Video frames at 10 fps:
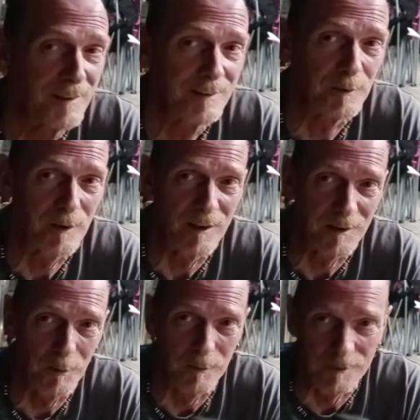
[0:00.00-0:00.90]
Still kind
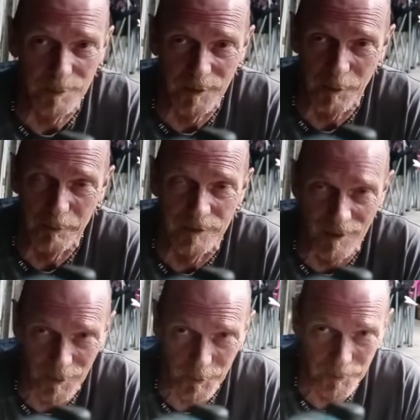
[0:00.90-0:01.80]
of going this 100%
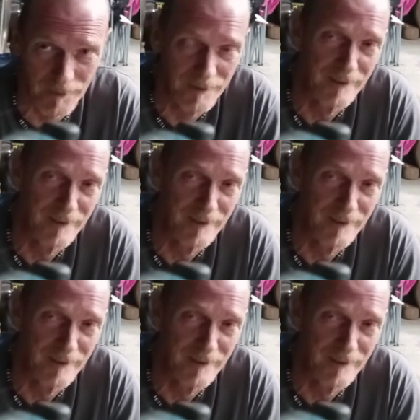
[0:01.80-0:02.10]
alone.